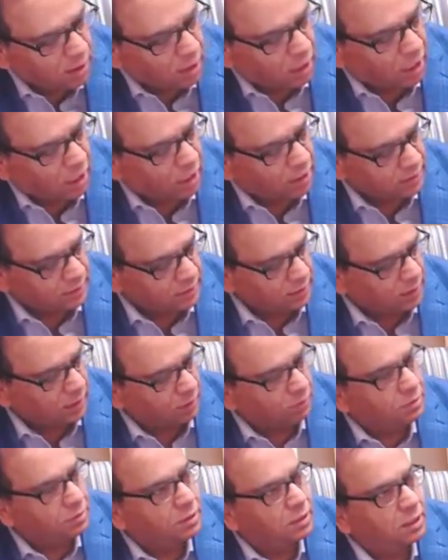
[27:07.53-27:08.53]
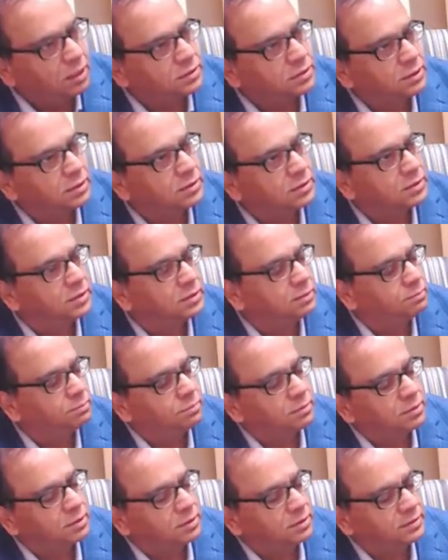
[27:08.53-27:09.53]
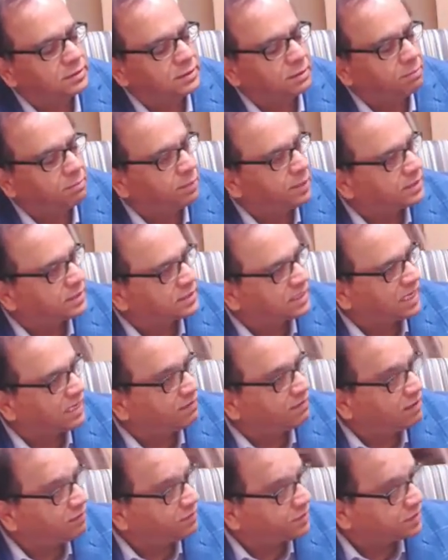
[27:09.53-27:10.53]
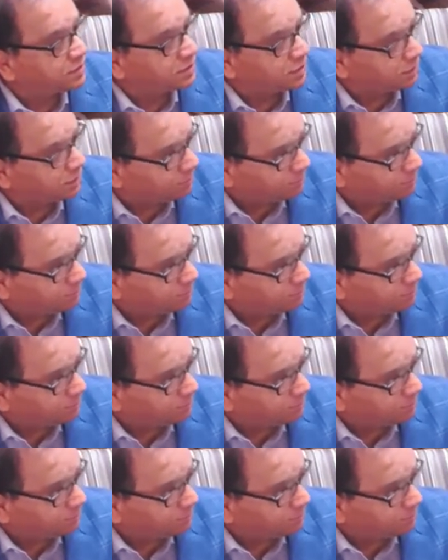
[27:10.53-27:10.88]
I think our relationship is the best I've ever seen.